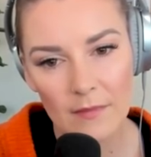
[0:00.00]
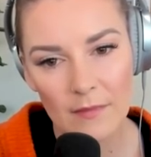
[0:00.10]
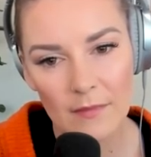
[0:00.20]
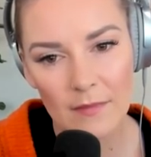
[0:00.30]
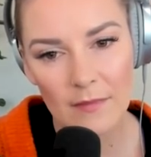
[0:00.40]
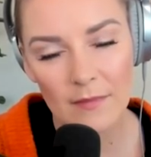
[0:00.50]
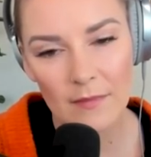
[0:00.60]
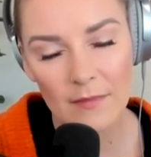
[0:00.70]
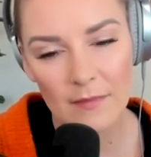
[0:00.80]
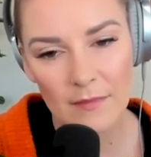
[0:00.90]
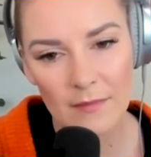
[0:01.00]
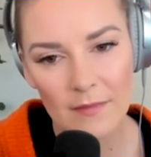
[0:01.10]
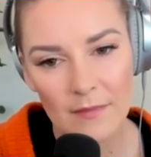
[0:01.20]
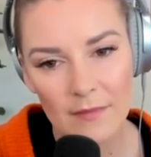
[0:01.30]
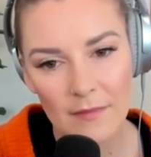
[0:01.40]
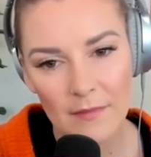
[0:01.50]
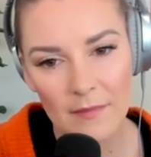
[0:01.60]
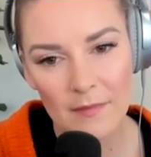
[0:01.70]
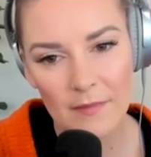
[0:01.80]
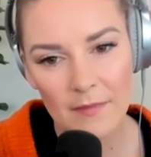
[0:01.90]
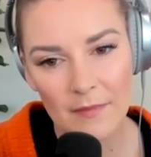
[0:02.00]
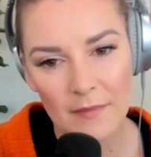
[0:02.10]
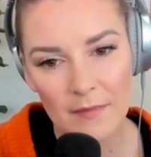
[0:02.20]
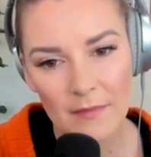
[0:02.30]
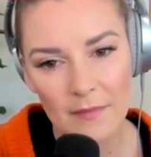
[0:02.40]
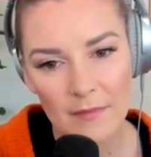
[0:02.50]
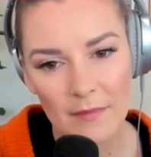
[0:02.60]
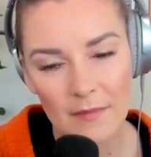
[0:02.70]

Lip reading: [no speech]